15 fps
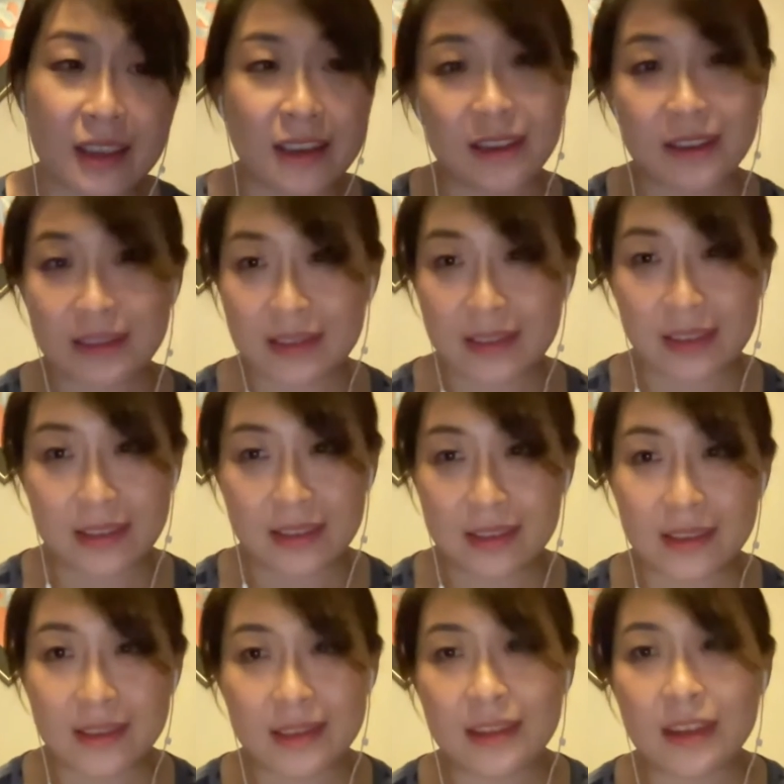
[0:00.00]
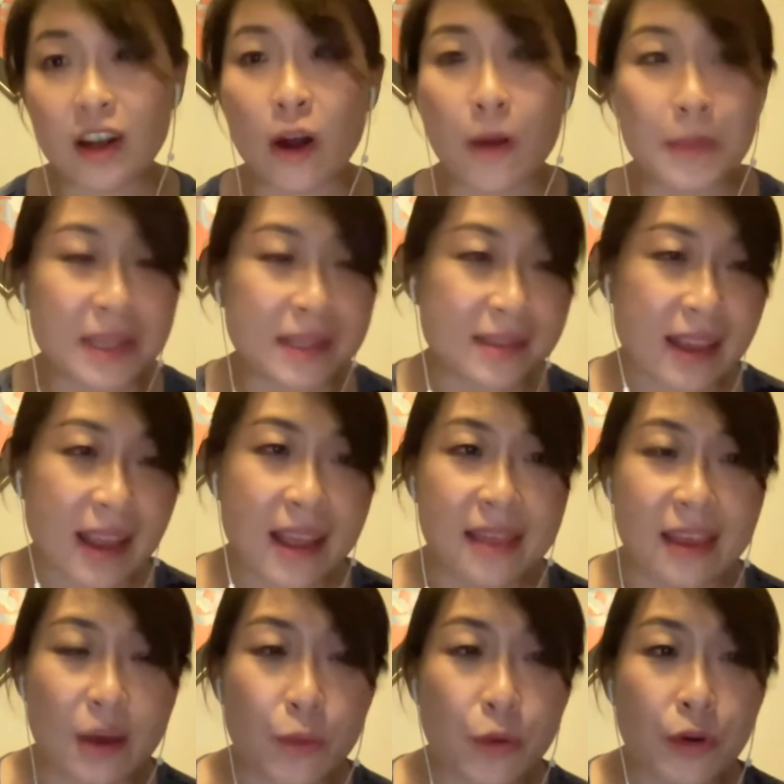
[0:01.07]
it's the common saying
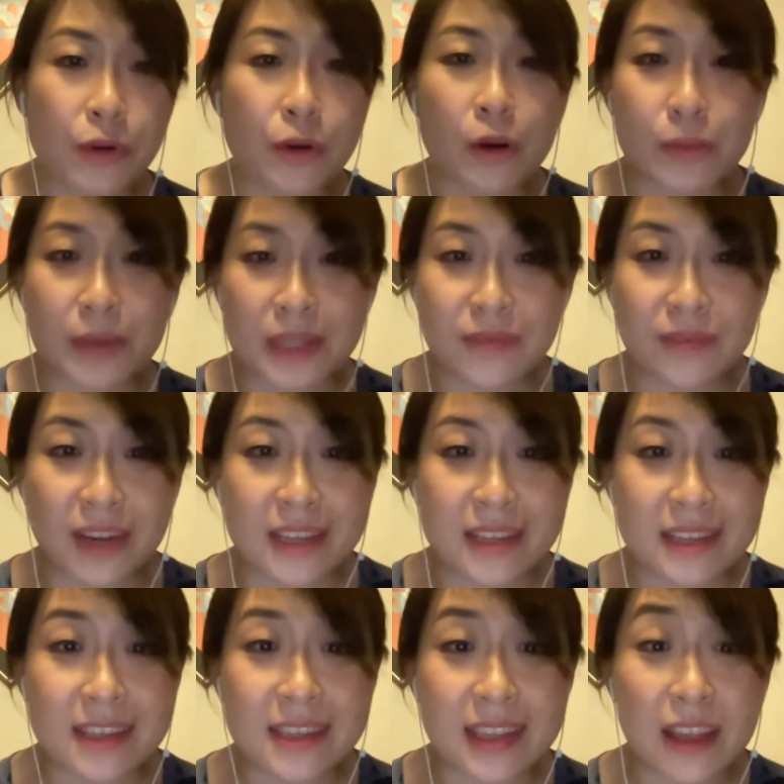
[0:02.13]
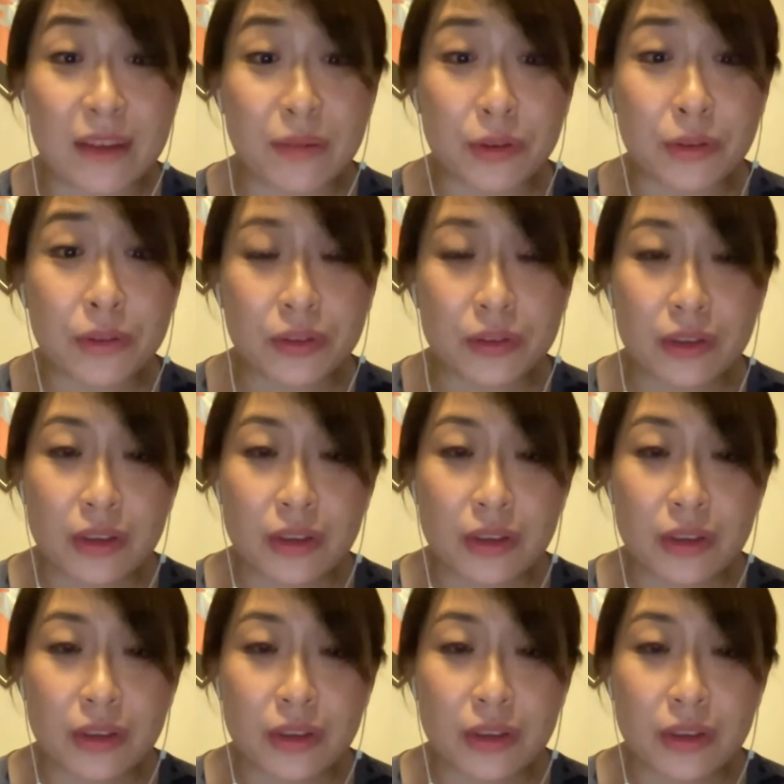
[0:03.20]
that water always finds its level.